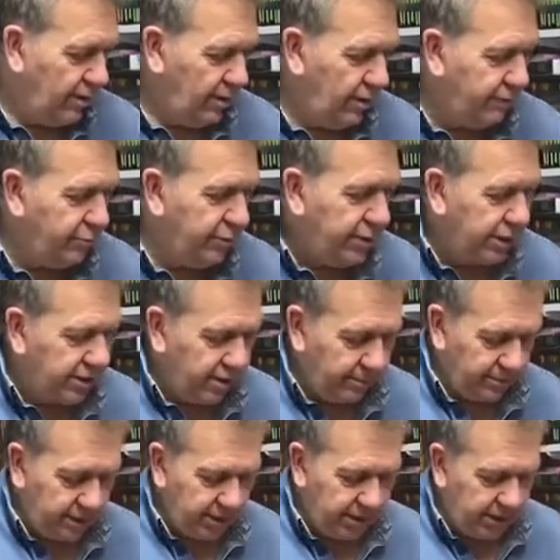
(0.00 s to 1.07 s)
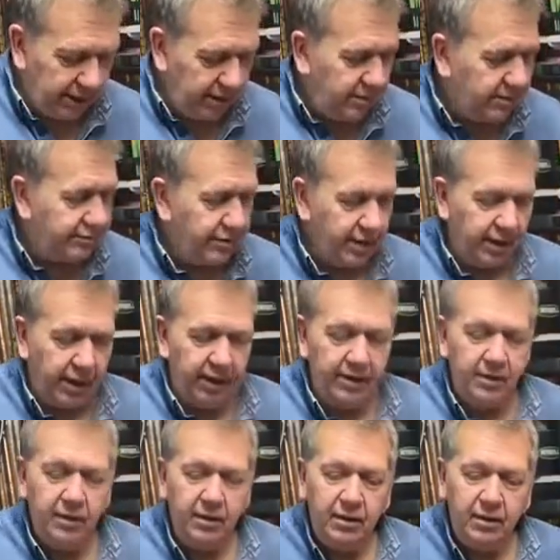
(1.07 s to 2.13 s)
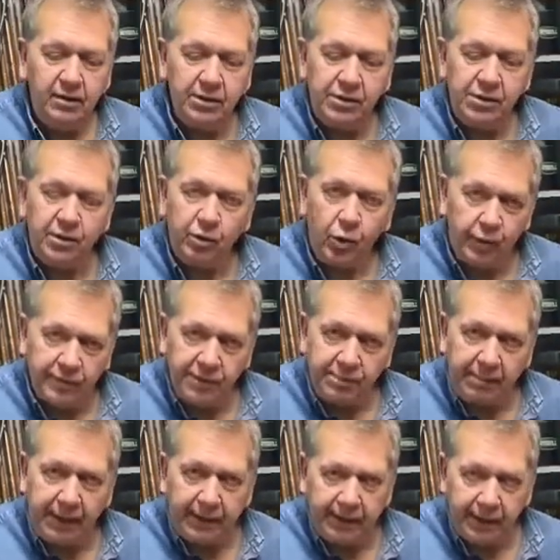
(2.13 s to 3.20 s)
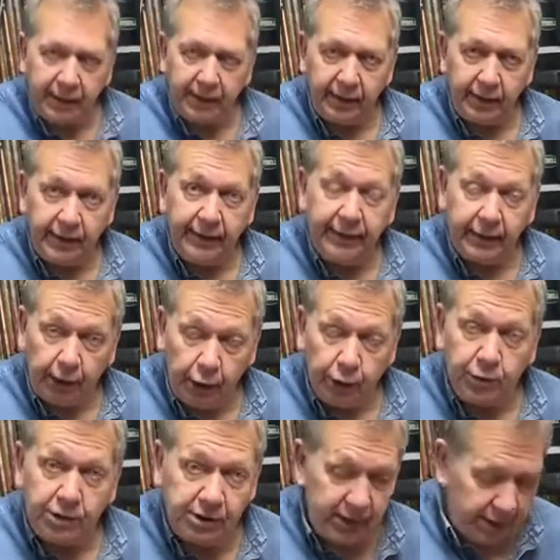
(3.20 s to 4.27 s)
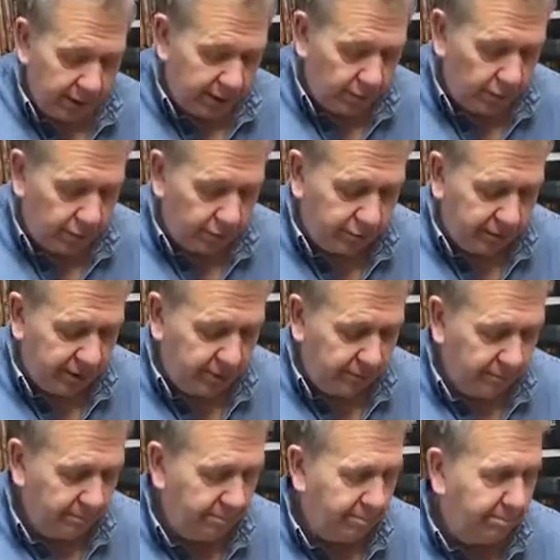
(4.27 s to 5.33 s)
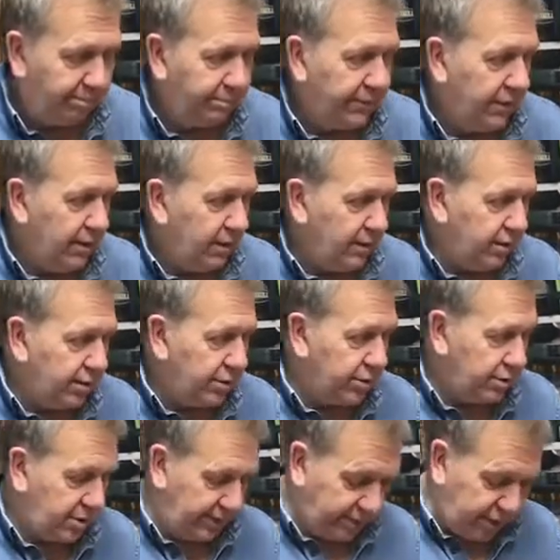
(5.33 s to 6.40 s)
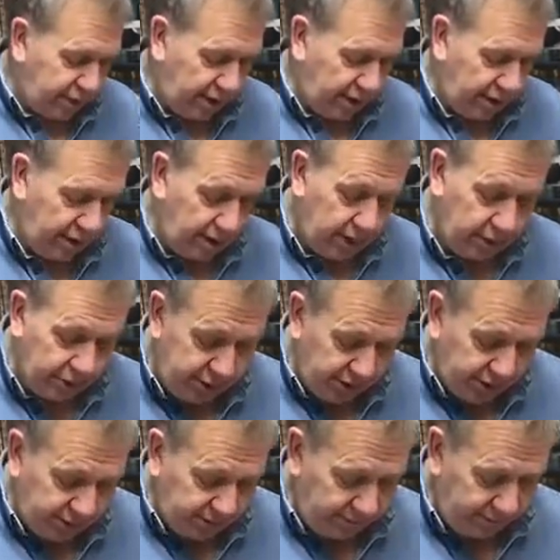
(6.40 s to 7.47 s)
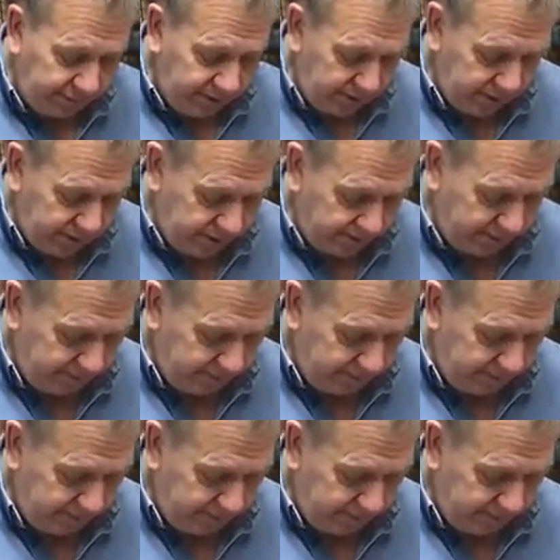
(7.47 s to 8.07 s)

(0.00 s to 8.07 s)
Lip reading: If we take something slightly different again, this is an Orvis Batten Kill. It looks like an older reel. Let's just have a check. Does it fit?